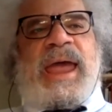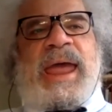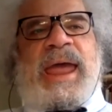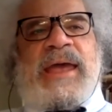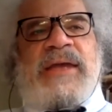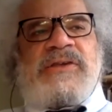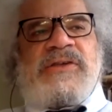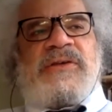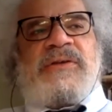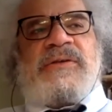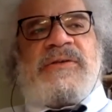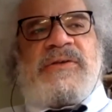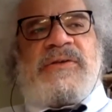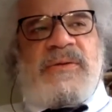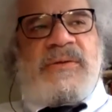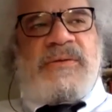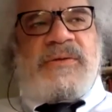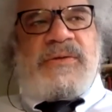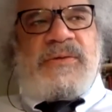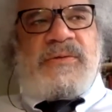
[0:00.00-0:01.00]
and to
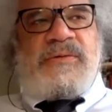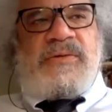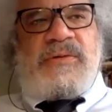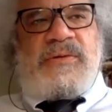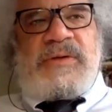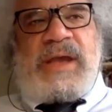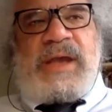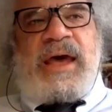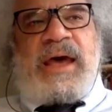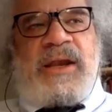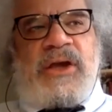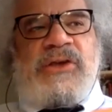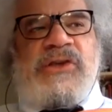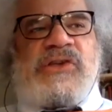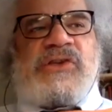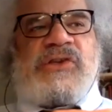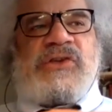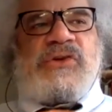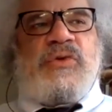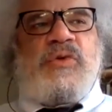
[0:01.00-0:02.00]
not
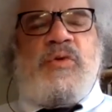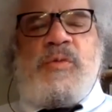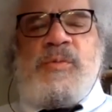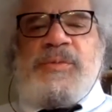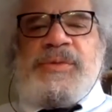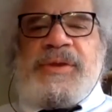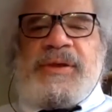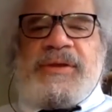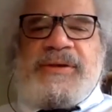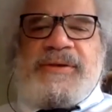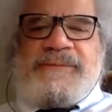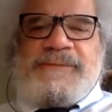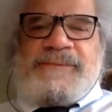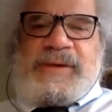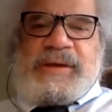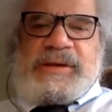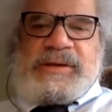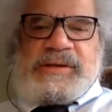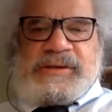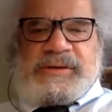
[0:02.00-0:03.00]
assume the
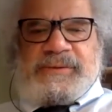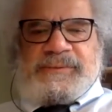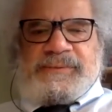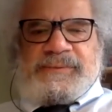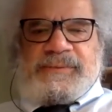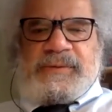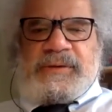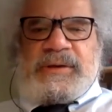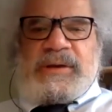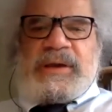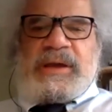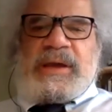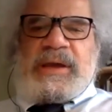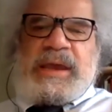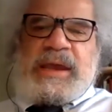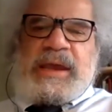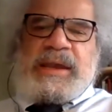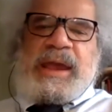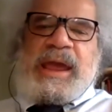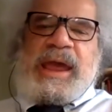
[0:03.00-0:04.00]
defensive
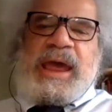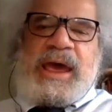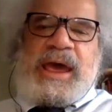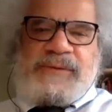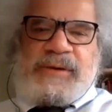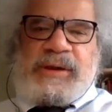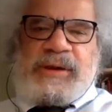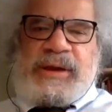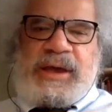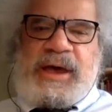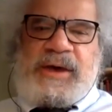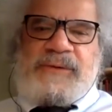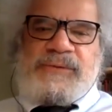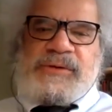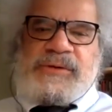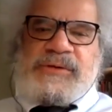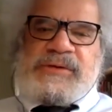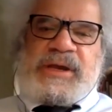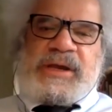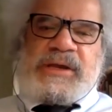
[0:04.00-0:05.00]
in having
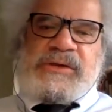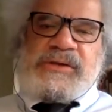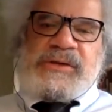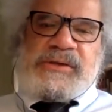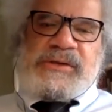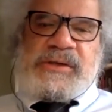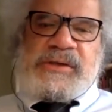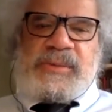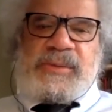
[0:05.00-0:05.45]
conversations.